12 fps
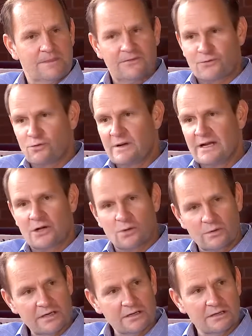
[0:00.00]
through my
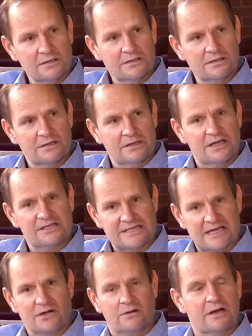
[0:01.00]
career has
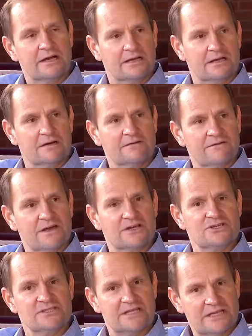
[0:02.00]
had chronic ear
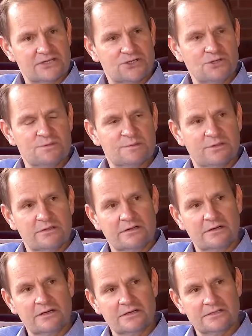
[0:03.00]
infections and tubes put in
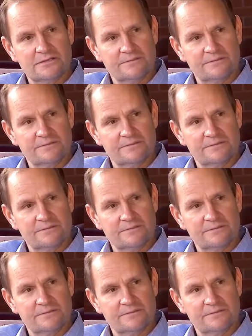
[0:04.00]
their ears.